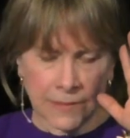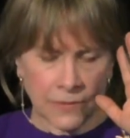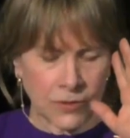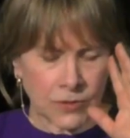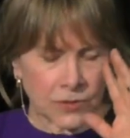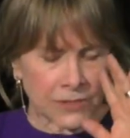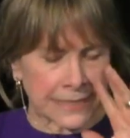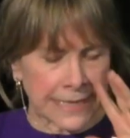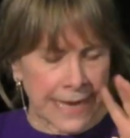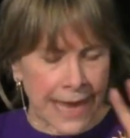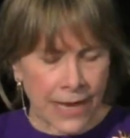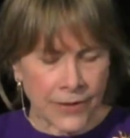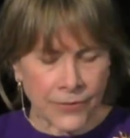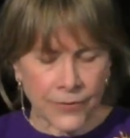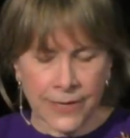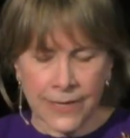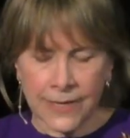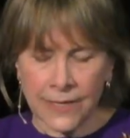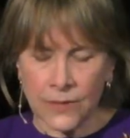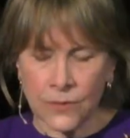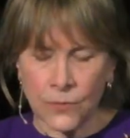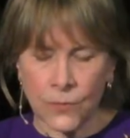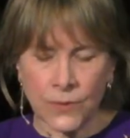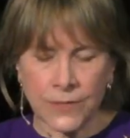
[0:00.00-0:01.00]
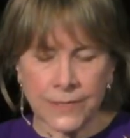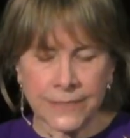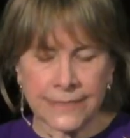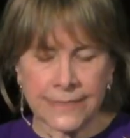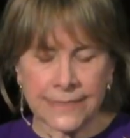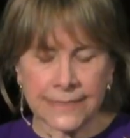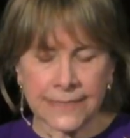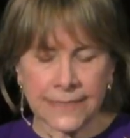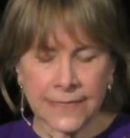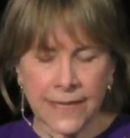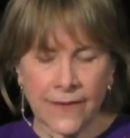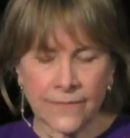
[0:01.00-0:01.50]
scattering in the woods
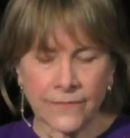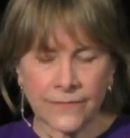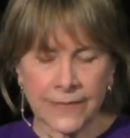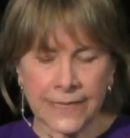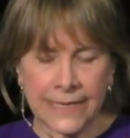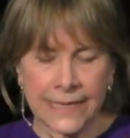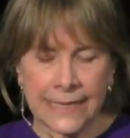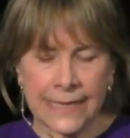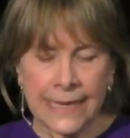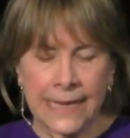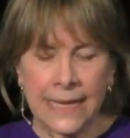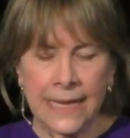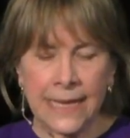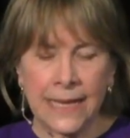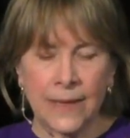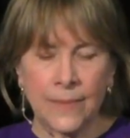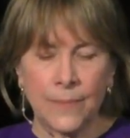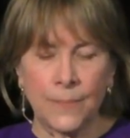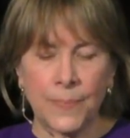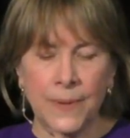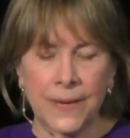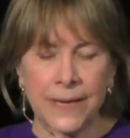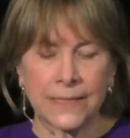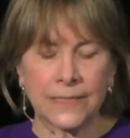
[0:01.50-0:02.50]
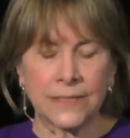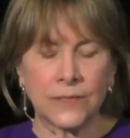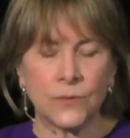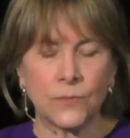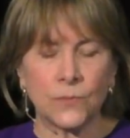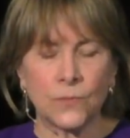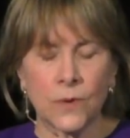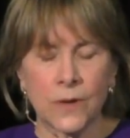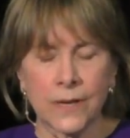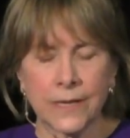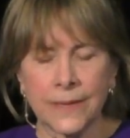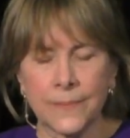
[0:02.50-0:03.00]
is lovely, but you
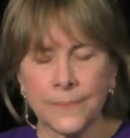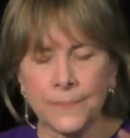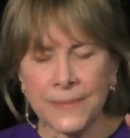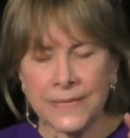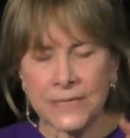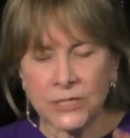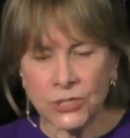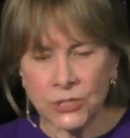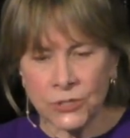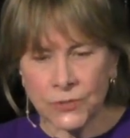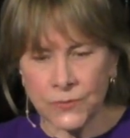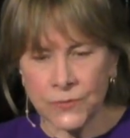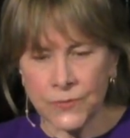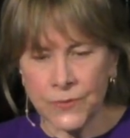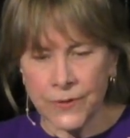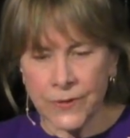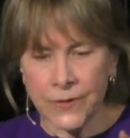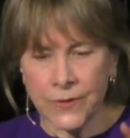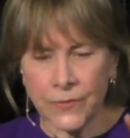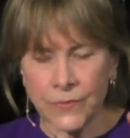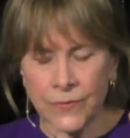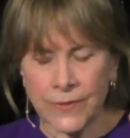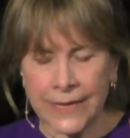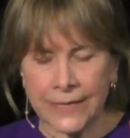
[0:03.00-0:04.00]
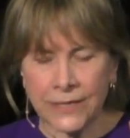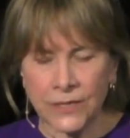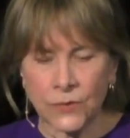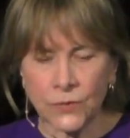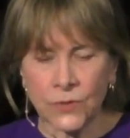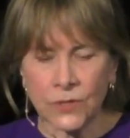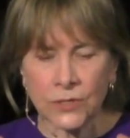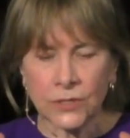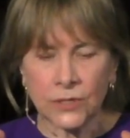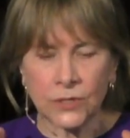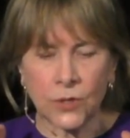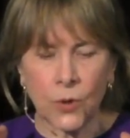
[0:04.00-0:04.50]
want to be sure that you
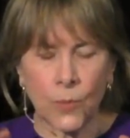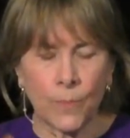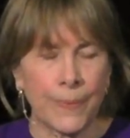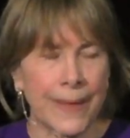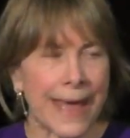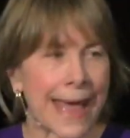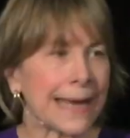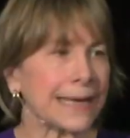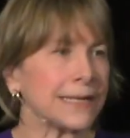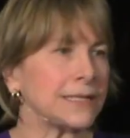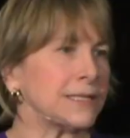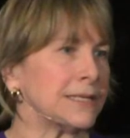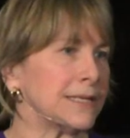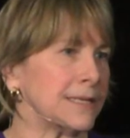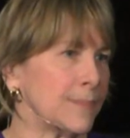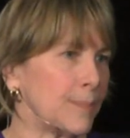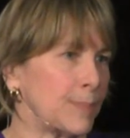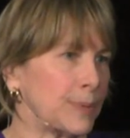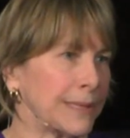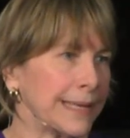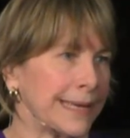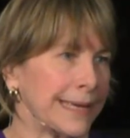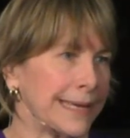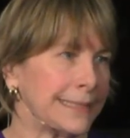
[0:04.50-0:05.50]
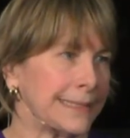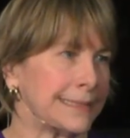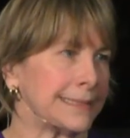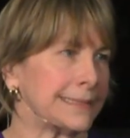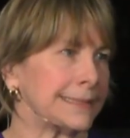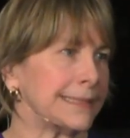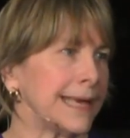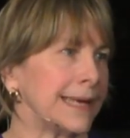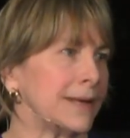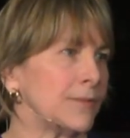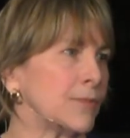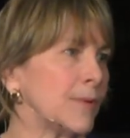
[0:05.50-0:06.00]
can go back to the
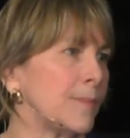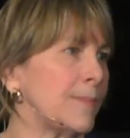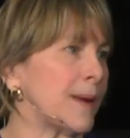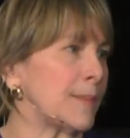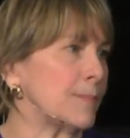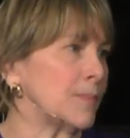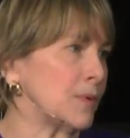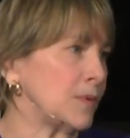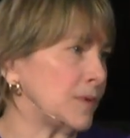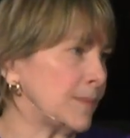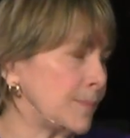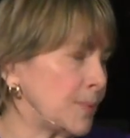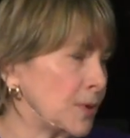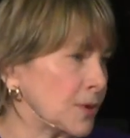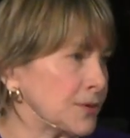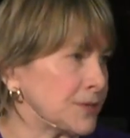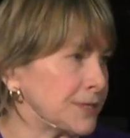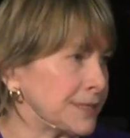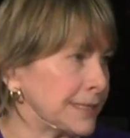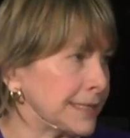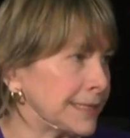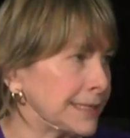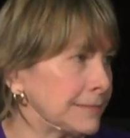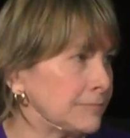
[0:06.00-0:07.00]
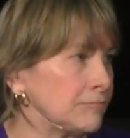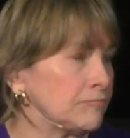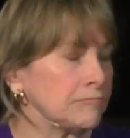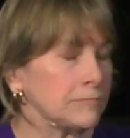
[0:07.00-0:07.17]
place and remember the person.